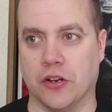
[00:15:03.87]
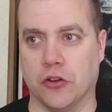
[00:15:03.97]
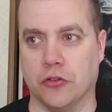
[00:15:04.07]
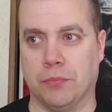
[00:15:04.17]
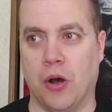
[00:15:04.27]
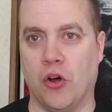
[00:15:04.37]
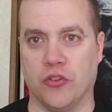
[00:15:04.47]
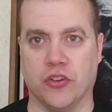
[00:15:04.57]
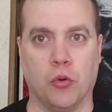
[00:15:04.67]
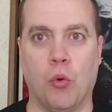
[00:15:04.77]
of goes
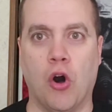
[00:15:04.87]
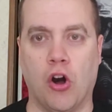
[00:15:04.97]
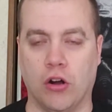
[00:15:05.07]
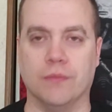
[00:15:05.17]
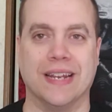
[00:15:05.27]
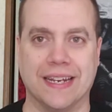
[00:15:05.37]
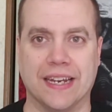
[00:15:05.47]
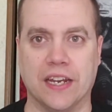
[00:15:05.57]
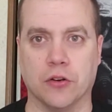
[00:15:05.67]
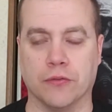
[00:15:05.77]
balls to the wall,
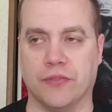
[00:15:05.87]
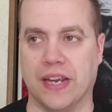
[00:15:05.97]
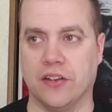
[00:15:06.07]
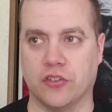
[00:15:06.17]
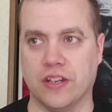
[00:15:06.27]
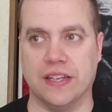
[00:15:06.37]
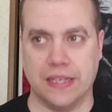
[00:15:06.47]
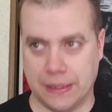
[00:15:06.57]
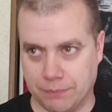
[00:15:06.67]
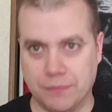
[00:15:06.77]
aka her face,
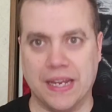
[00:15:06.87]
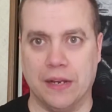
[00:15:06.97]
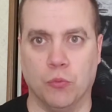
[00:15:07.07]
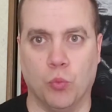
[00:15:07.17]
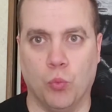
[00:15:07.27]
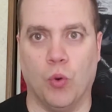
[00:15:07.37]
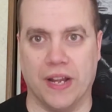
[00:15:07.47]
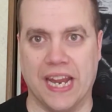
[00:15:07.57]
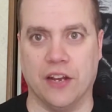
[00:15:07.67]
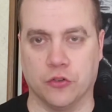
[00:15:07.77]
in
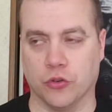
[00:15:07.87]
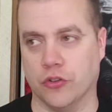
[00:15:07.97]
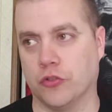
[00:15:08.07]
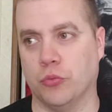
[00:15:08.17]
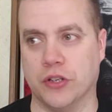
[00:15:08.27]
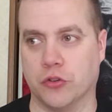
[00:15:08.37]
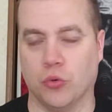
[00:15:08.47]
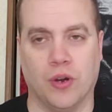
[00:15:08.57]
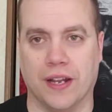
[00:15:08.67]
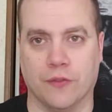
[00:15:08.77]
one entrance, which
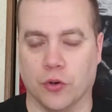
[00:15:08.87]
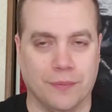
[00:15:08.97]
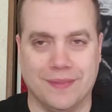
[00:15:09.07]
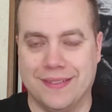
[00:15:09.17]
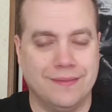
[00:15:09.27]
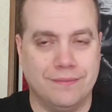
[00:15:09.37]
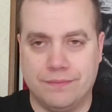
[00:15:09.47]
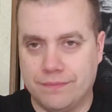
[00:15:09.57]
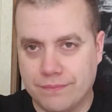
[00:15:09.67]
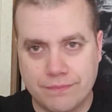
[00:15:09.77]
whatever.
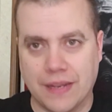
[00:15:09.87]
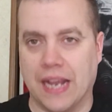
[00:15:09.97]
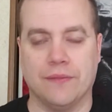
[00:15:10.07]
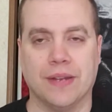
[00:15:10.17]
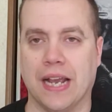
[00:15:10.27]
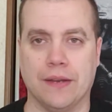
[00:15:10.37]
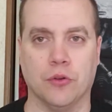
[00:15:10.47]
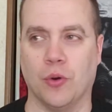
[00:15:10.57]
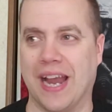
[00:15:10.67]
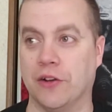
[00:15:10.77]
I
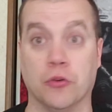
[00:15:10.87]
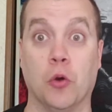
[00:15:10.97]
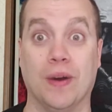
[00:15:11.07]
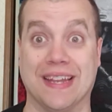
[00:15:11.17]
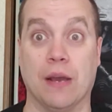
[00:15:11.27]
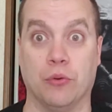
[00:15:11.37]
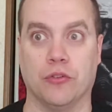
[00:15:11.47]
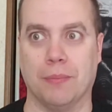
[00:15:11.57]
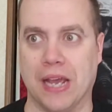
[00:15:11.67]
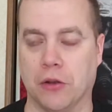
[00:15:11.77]
don't know what that was
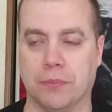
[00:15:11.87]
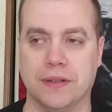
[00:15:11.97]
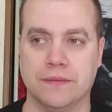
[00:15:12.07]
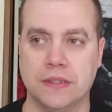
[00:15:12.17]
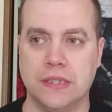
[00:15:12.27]
about, but